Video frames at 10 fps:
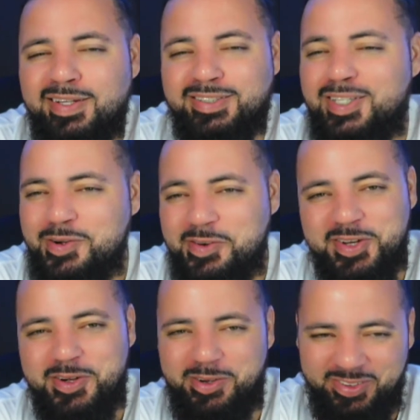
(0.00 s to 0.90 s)
this
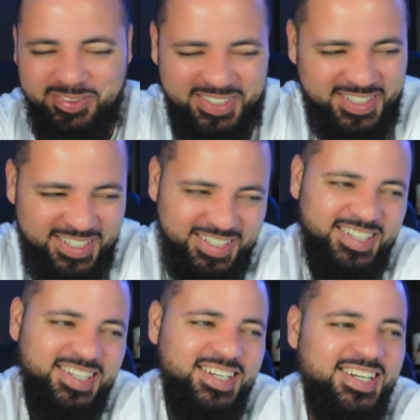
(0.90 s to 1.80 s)
dude?
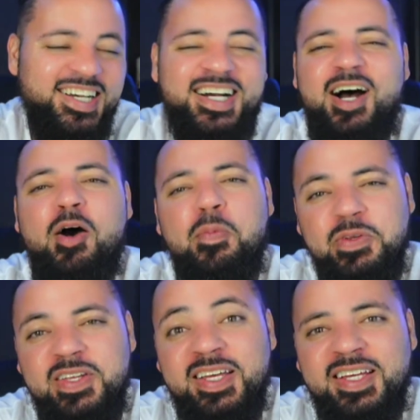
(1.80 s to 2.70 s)
I hope
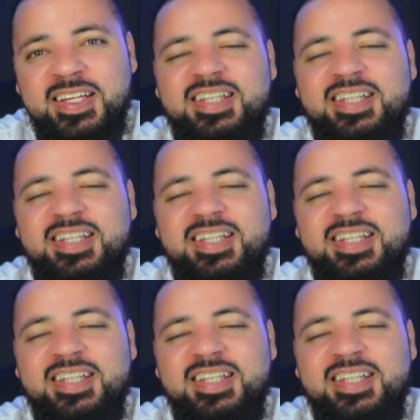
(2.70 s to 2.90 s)
you did.